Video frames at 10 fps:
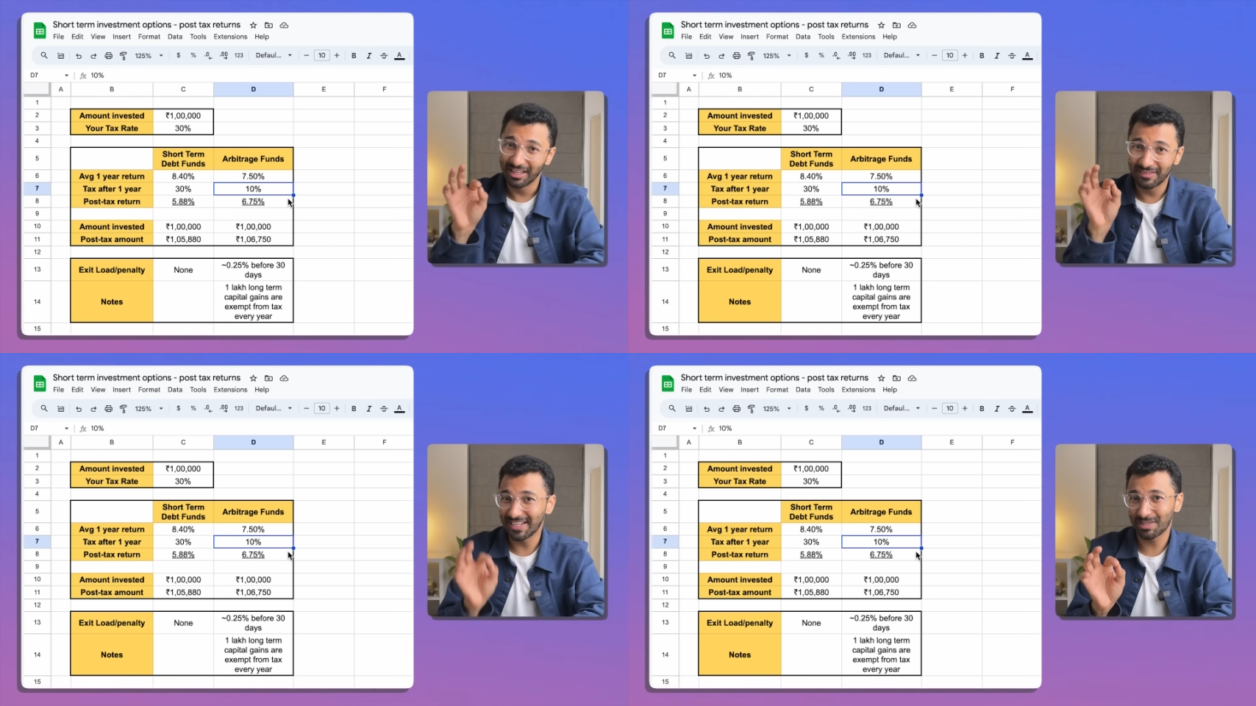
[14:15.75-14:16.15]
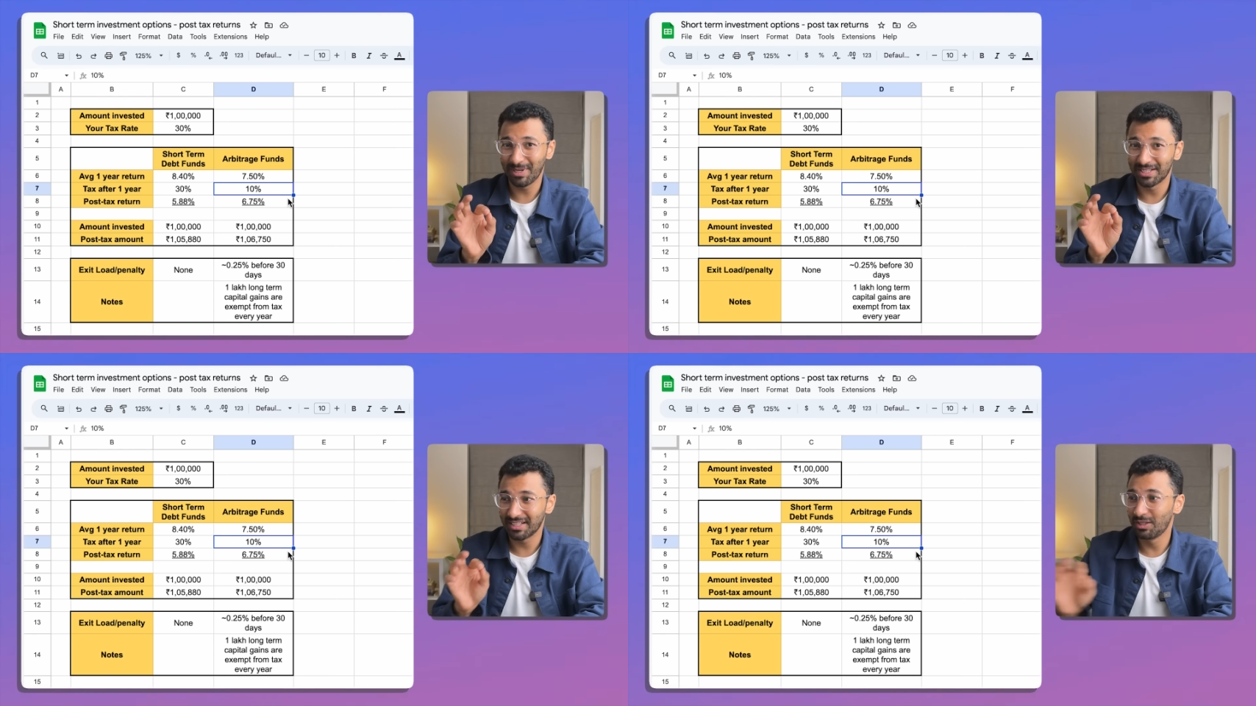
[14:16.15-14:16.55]

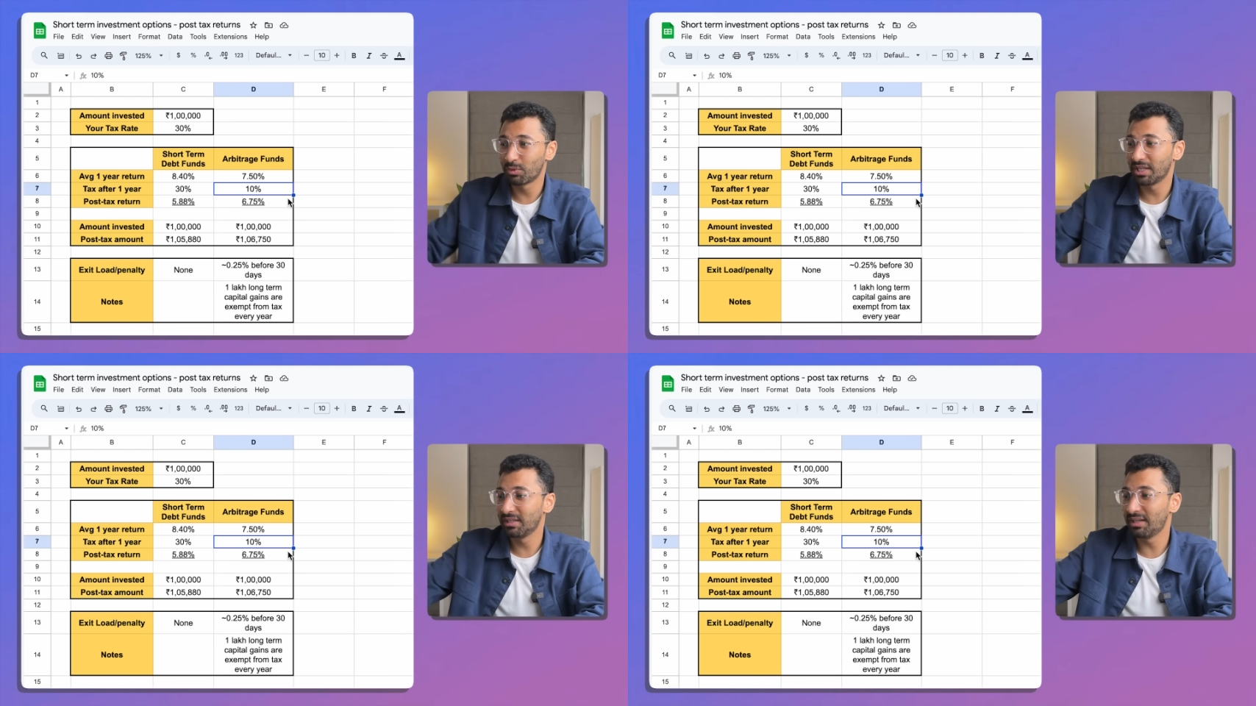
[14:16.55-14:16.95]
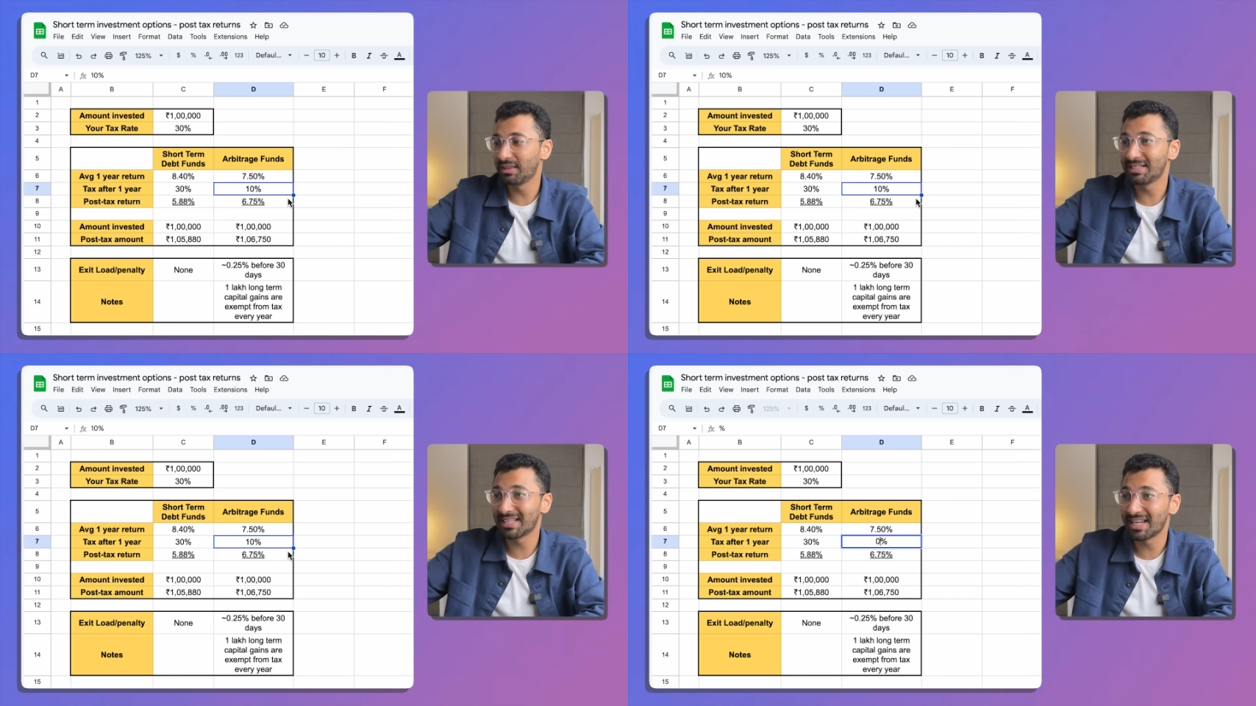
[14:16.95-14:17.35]
investments in 1
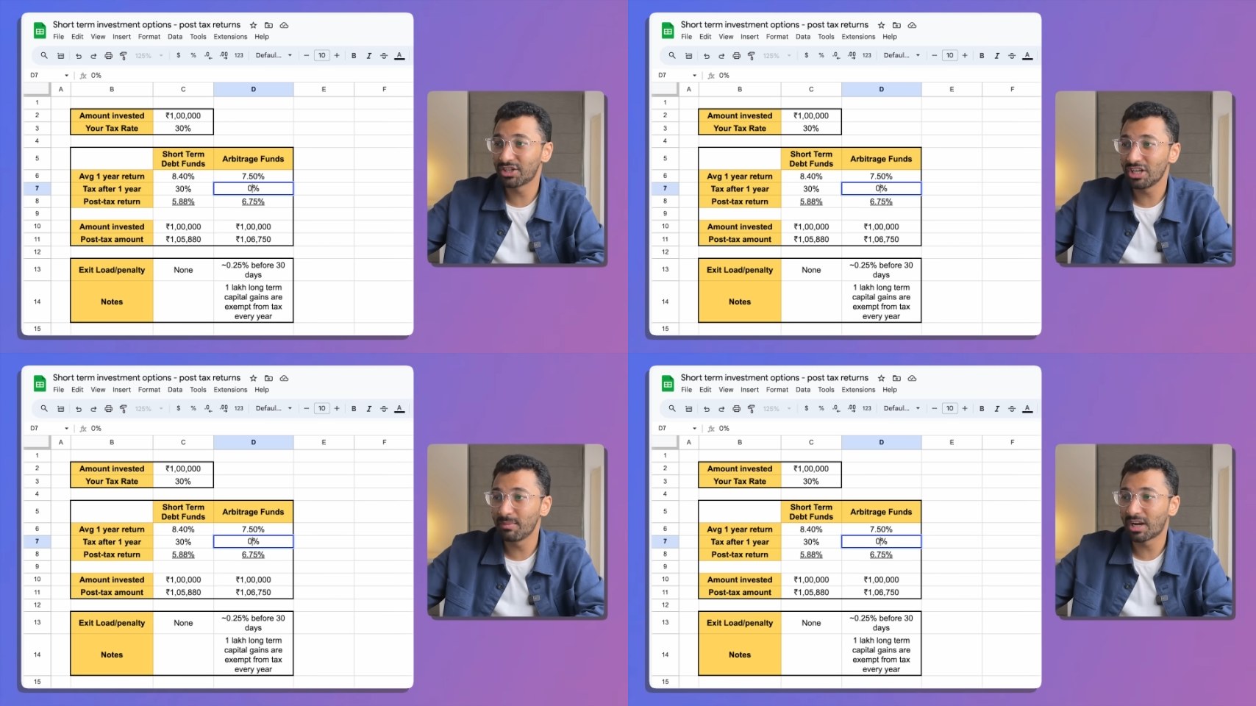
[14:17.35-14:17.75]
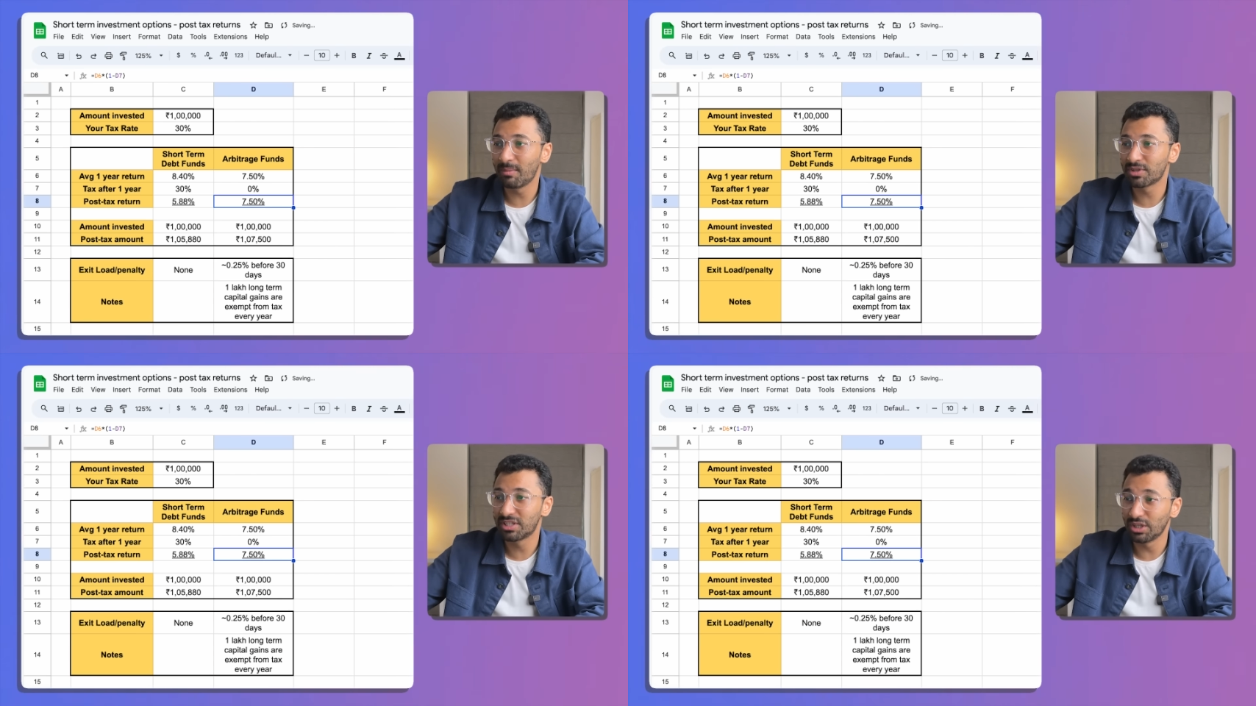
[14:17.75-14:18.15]
year, this essentially
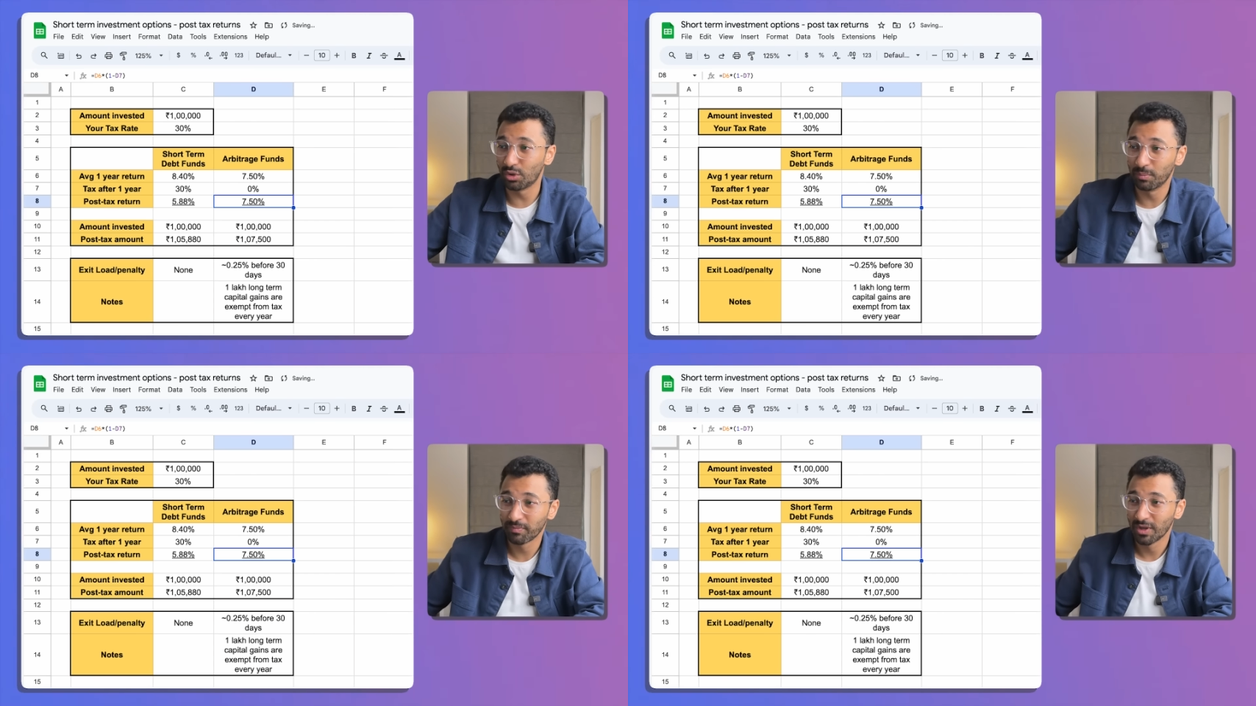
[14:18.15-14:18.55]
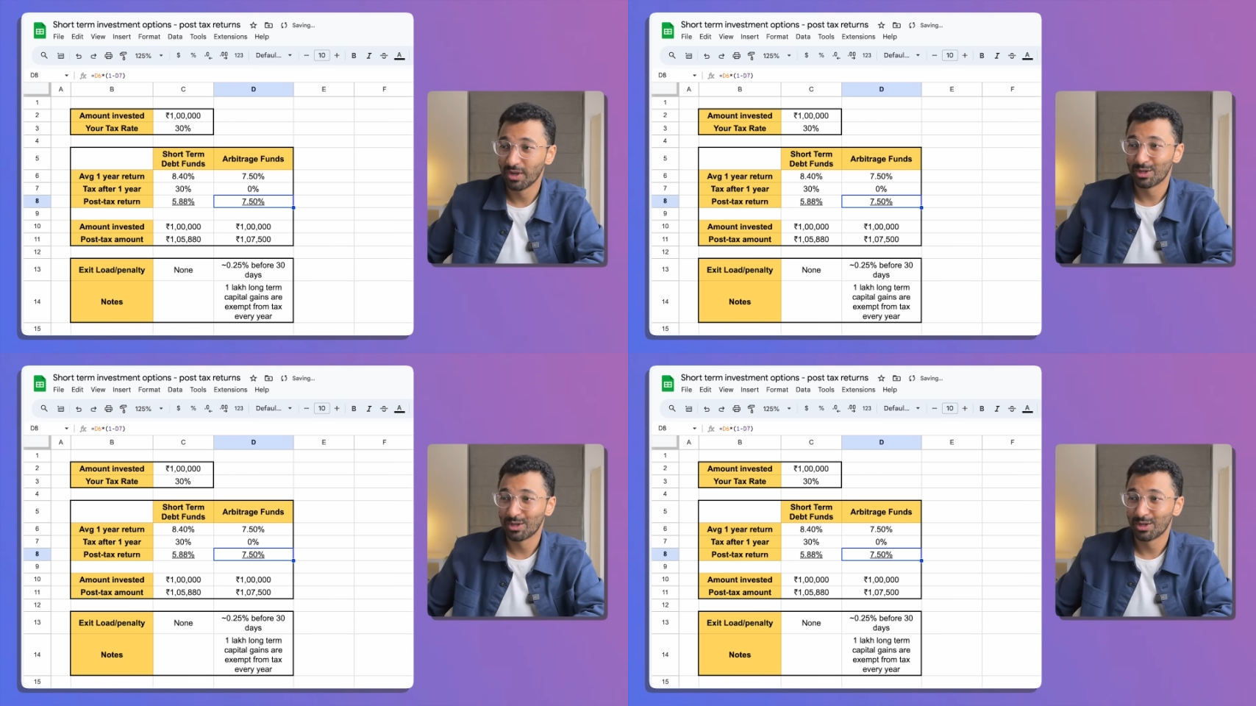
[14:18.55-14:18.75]
becomes zero.